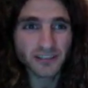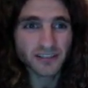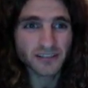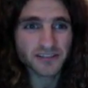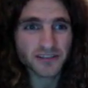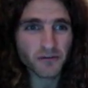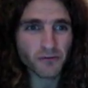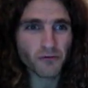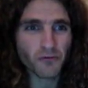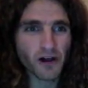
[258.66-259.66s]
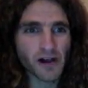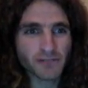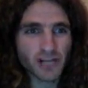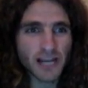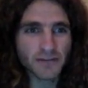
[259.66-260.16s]
So I'm
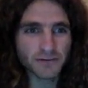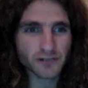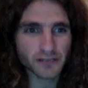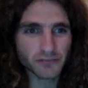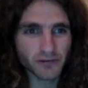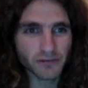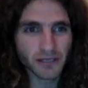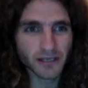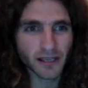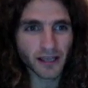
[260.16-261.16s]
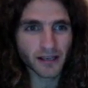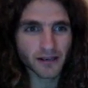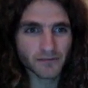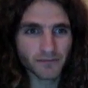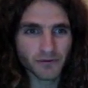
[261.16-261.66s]
trying to enjoy the moment
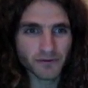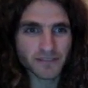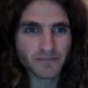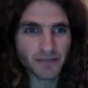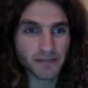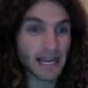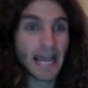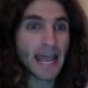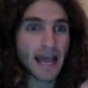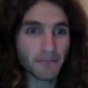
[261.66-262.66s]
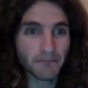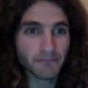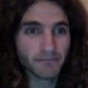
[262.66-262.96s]
and be with this baby, and I am.